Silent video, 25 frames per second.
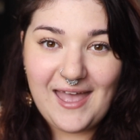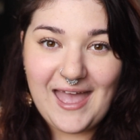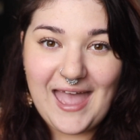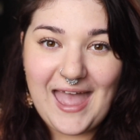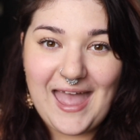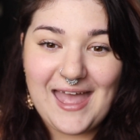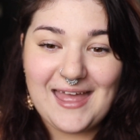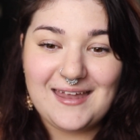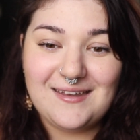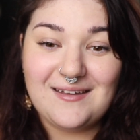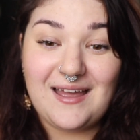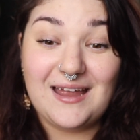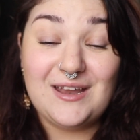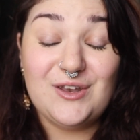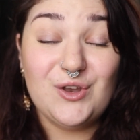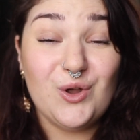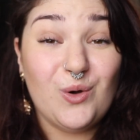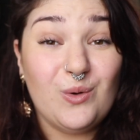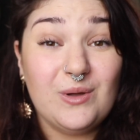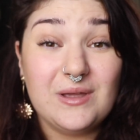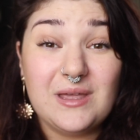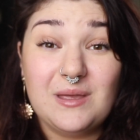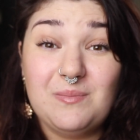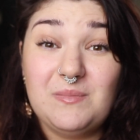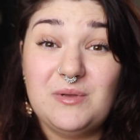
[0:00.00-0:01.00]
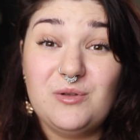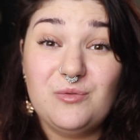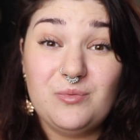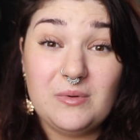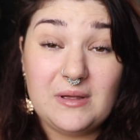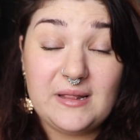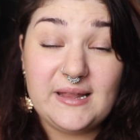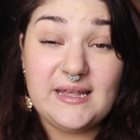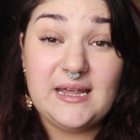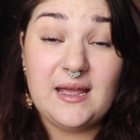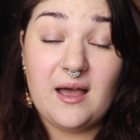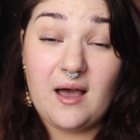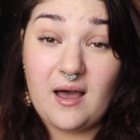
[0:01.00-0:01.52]
And I know it can be
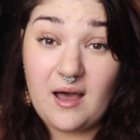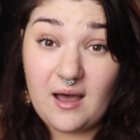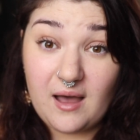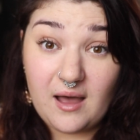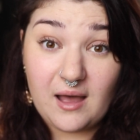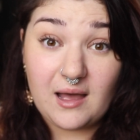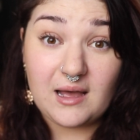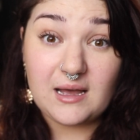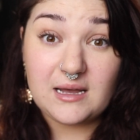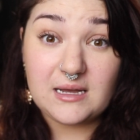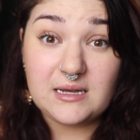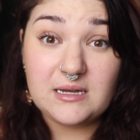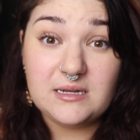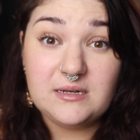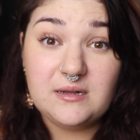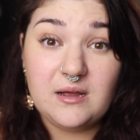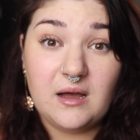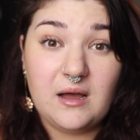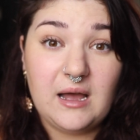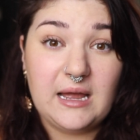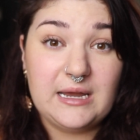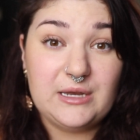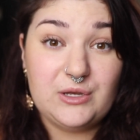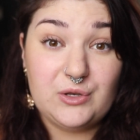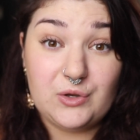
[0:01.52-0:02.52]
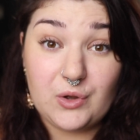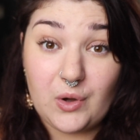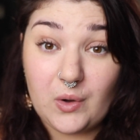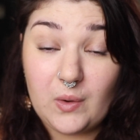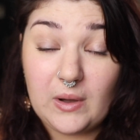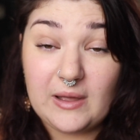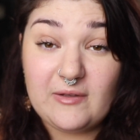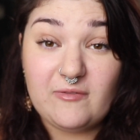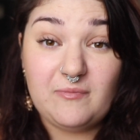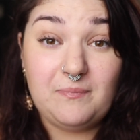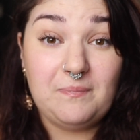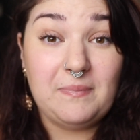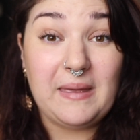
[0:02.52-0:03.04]
really hard. I know
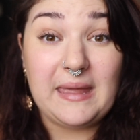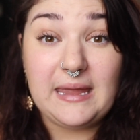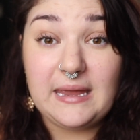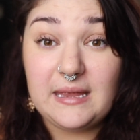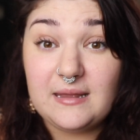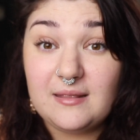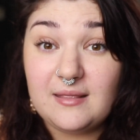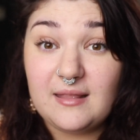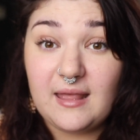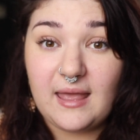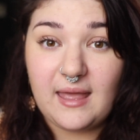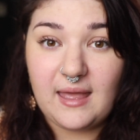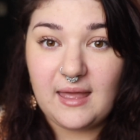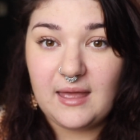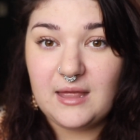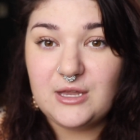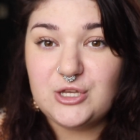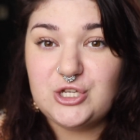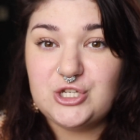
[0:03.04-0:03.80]
I've been there,